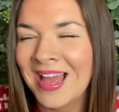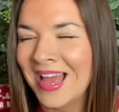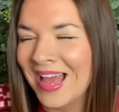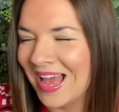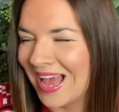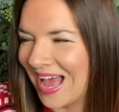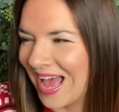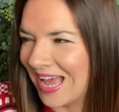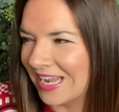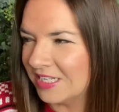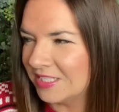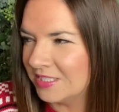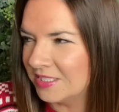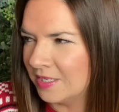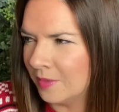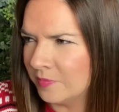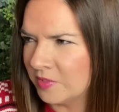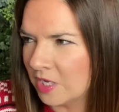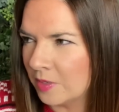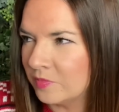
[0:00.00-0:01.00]
And
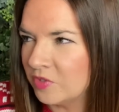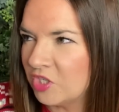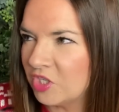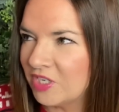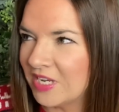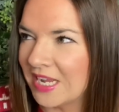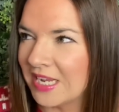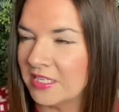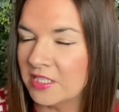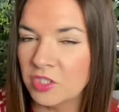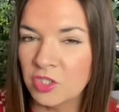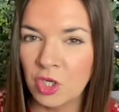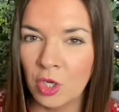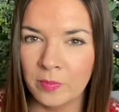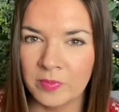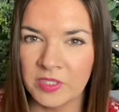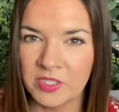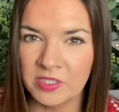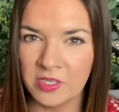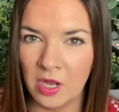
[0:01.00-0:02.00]
sometimes you need a top to
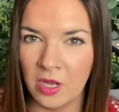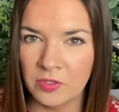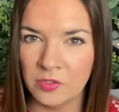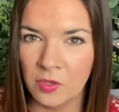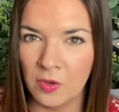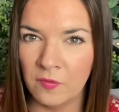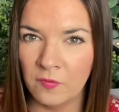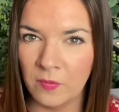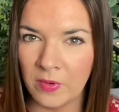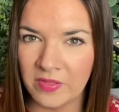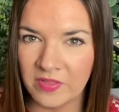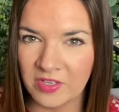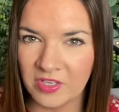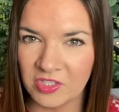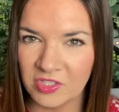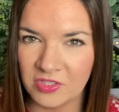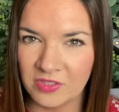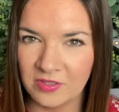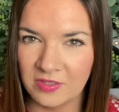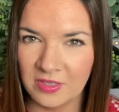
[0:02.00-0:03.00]
start off with,
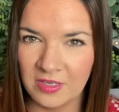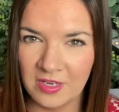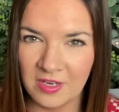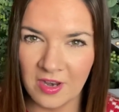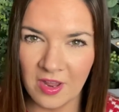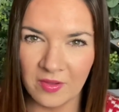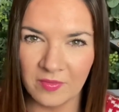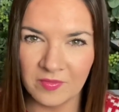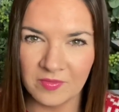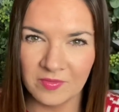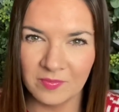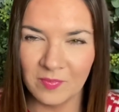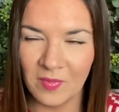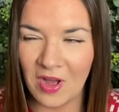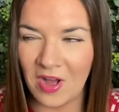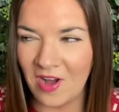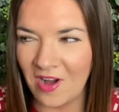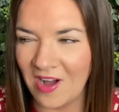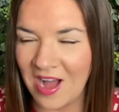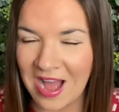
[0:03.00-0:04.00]
because you know,
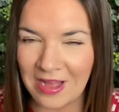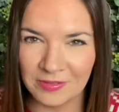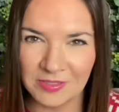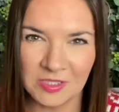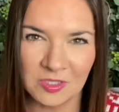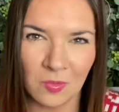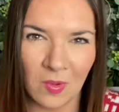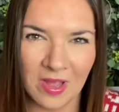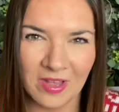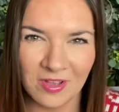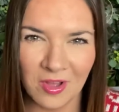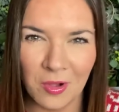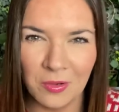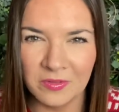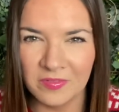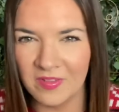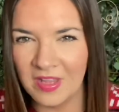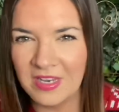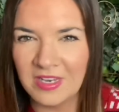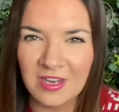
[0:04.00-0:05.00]
our house is quite cold, and
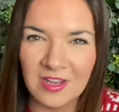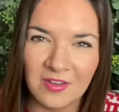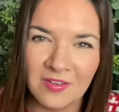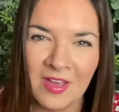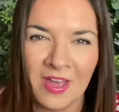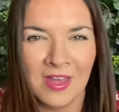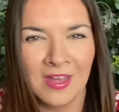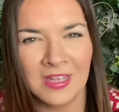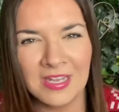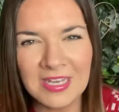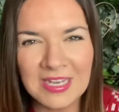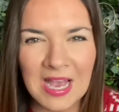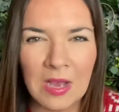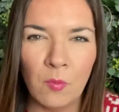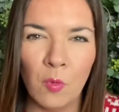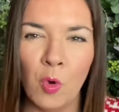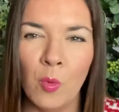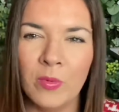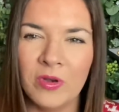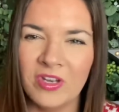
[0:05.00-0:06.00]
then you get
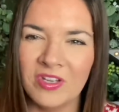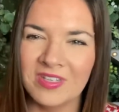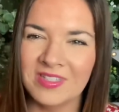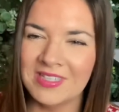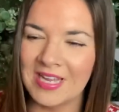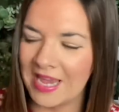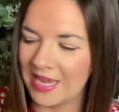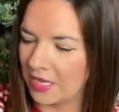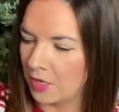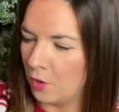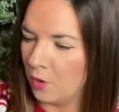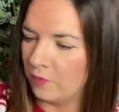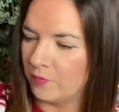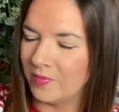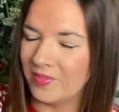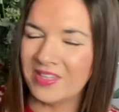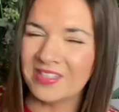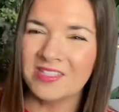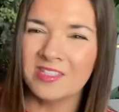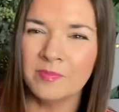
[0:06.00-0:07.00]
warm and you can take it off. But
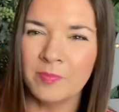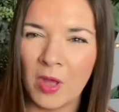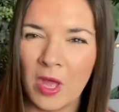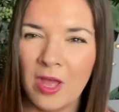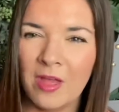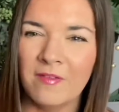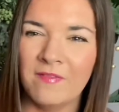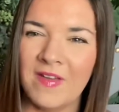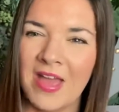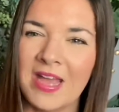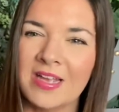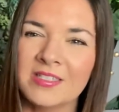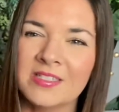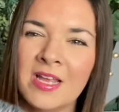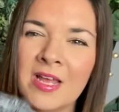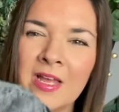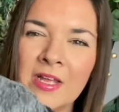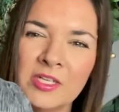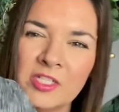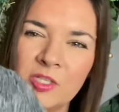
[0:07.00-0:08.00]
this is perfect
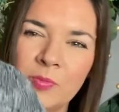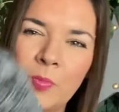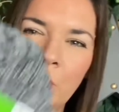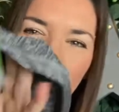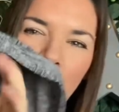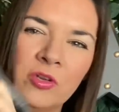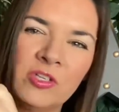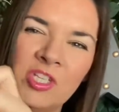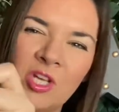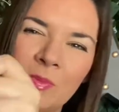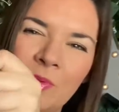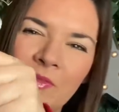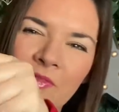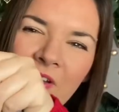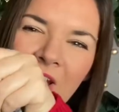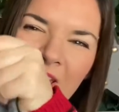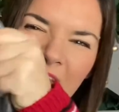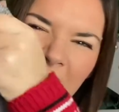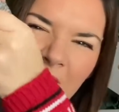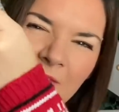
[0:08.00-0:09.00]
to put on top of
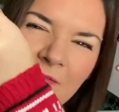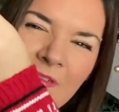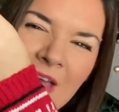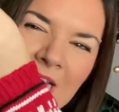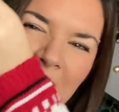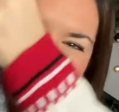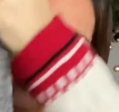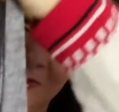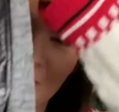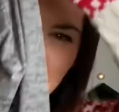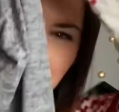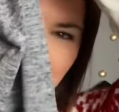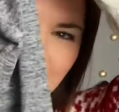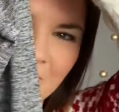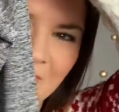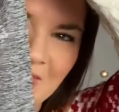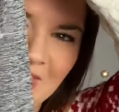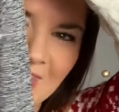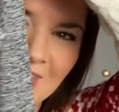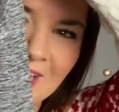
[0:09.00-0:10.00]
like a vest or
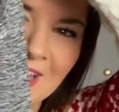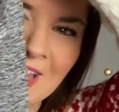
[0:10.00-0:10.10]
something.